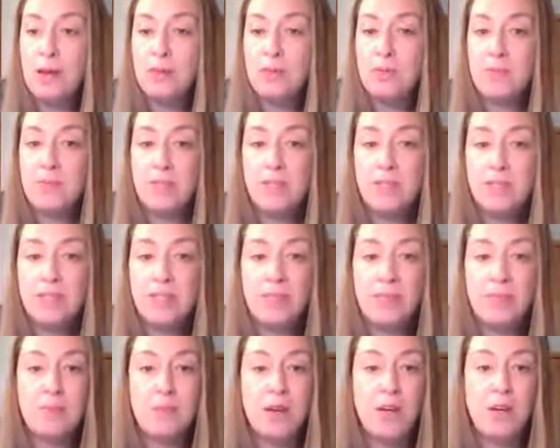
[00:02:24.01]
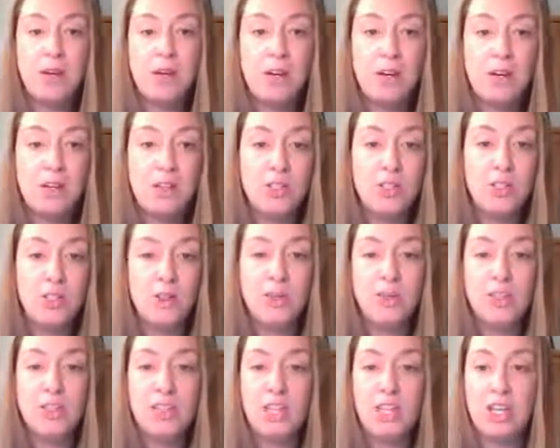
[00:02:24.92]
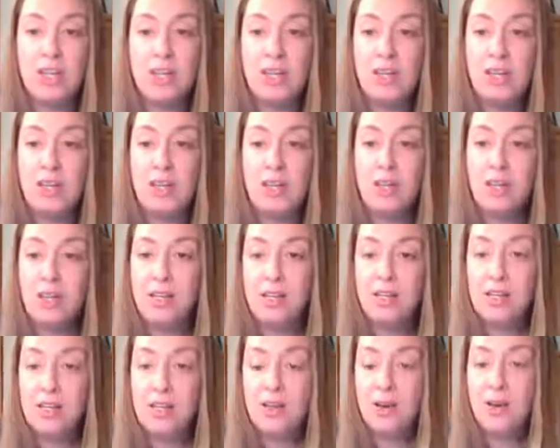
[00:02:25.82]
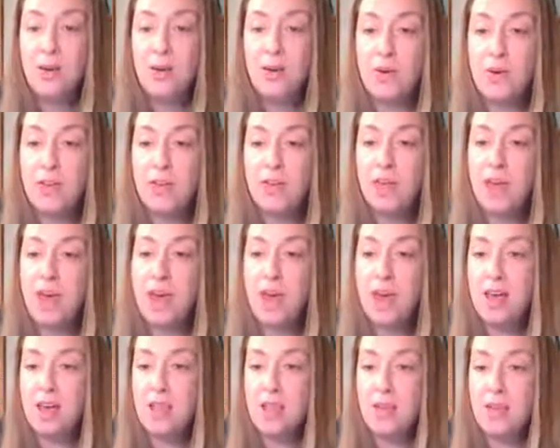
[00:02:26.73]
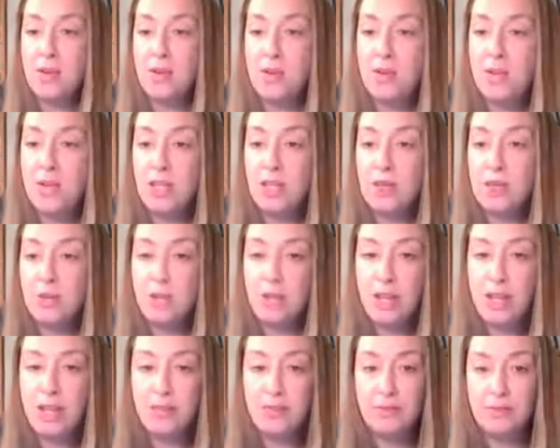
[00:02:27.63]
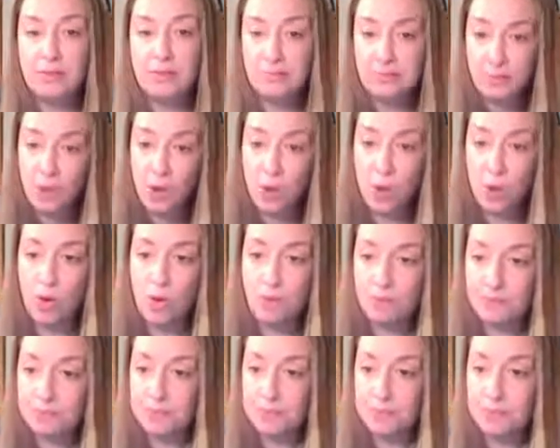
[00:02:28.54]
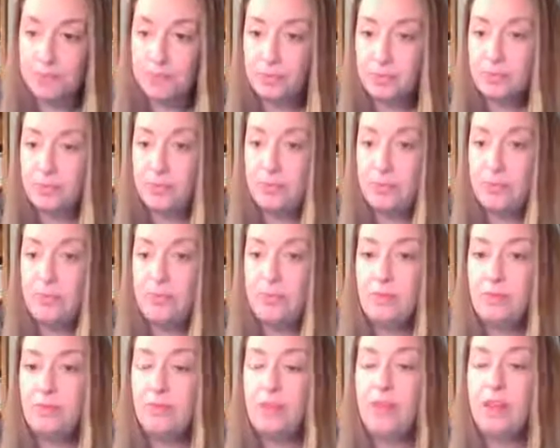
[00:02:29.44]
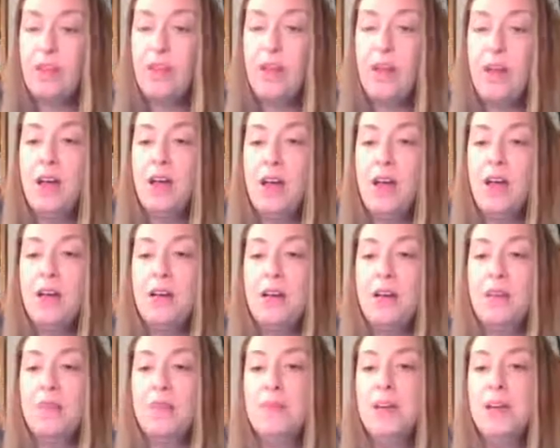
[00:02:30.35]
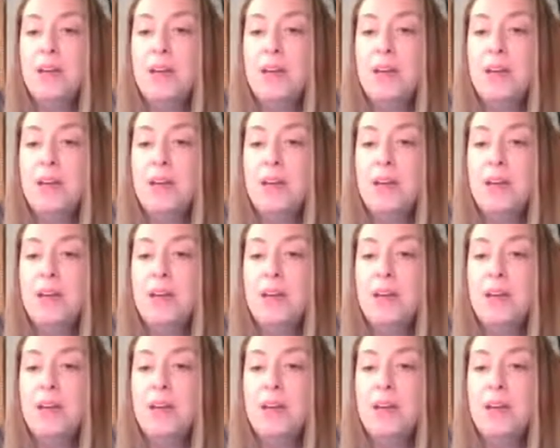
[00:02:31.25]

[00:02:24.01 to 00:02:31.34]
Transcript: give it to them under supervision so that they don't eat the whole thing whole. Heidi